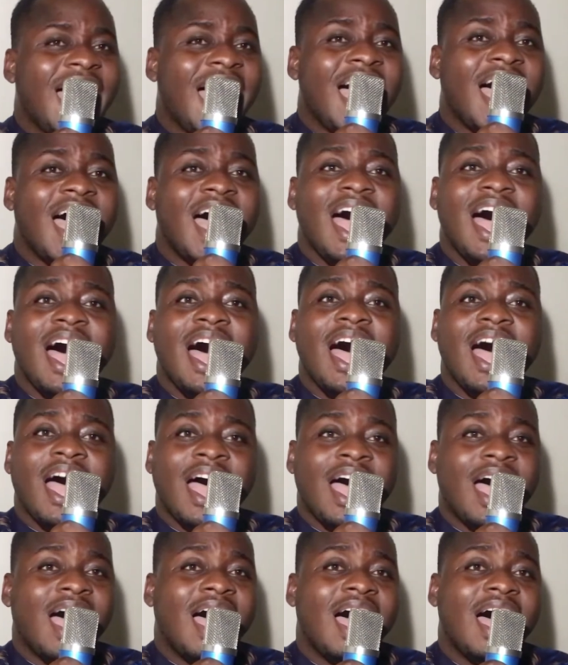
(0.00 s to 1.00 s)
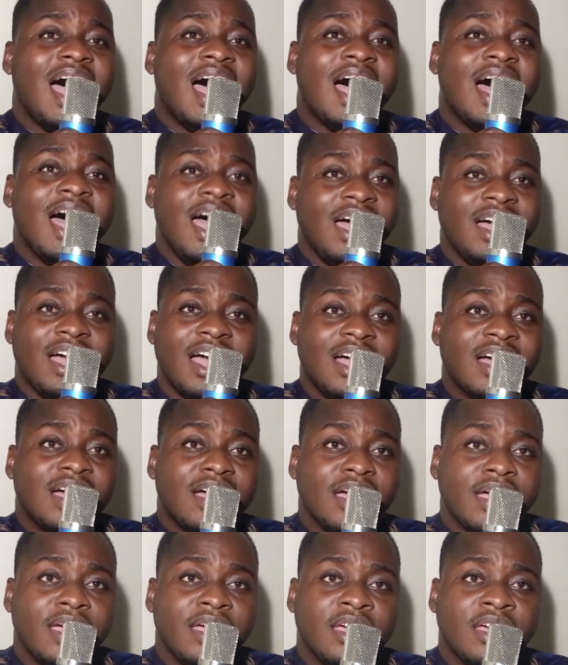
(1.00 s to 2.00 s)

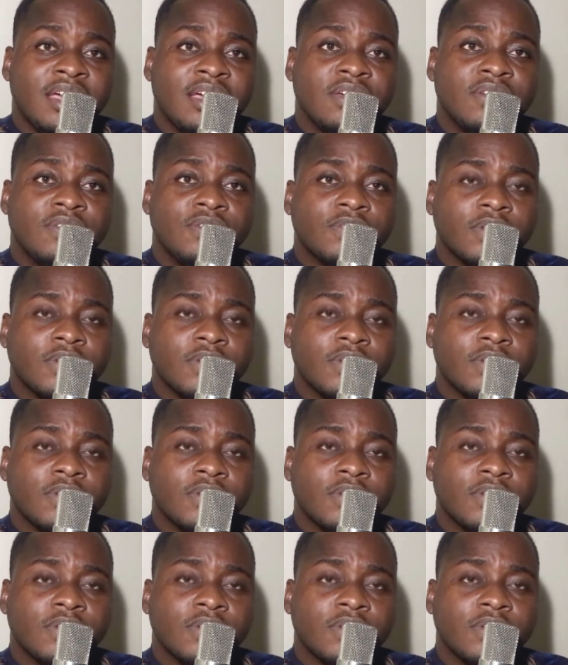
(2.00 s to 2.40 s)
life.